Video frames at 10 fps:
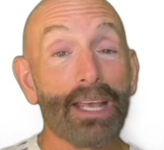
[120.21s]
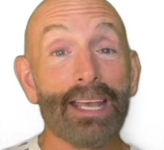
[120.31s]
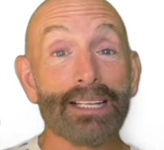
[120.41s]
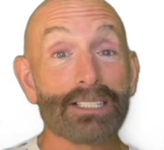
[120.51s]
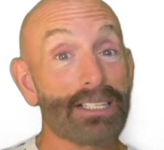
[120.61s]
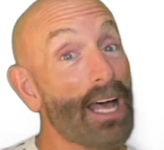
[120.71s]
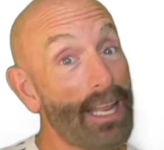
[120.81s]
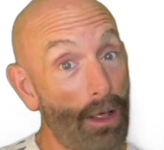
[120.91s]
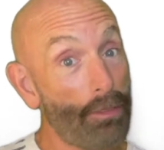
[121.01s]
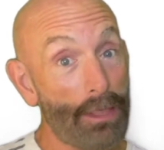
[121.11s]
It's not
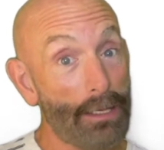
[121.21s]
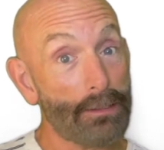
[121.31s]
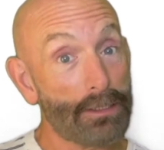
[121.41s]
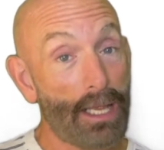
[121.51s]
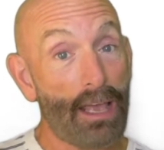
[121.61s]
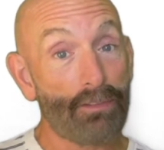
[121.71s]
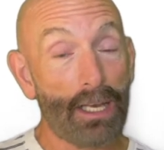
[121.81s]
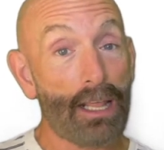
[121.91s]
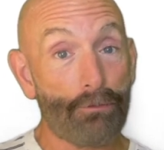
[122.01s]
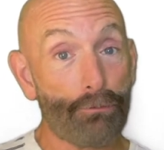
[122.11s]
healthy to have a
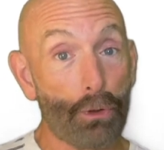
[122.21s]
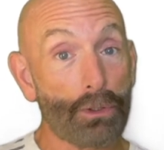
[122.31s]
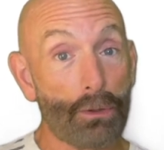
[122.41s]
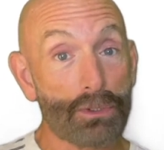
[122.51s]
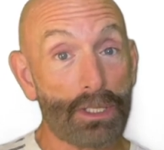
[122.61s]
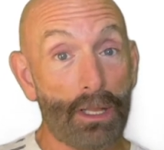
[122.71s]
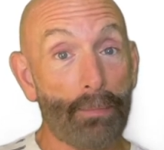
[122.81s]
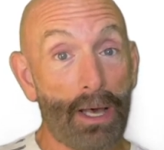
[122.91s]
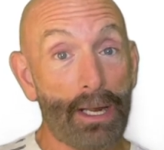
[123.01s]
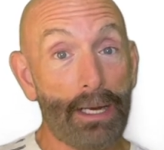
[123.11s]
lot of fructose in the
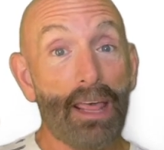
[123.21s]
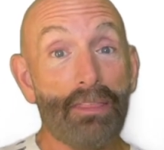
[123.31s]
body.